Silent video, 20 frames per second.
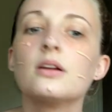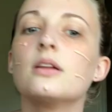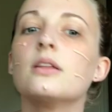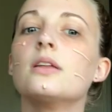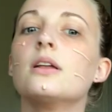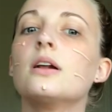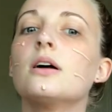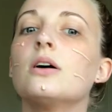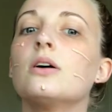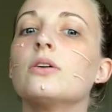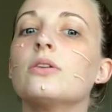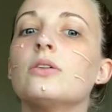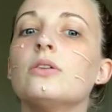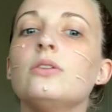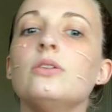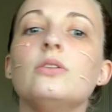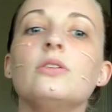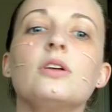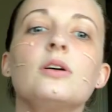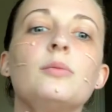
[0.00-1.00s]
and then I also
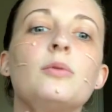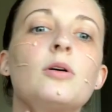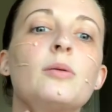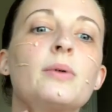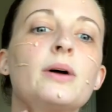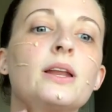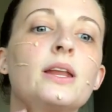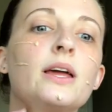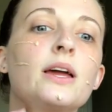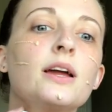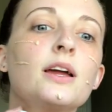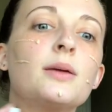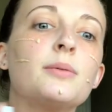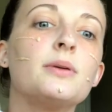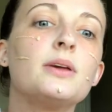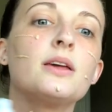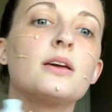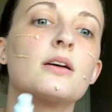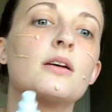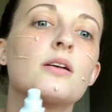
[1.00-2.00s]
do some on my neck,
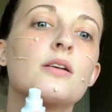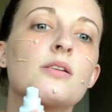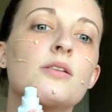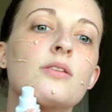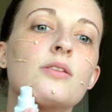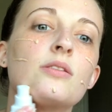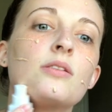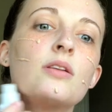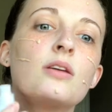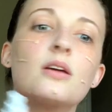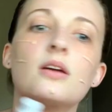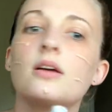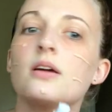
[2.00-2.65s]
because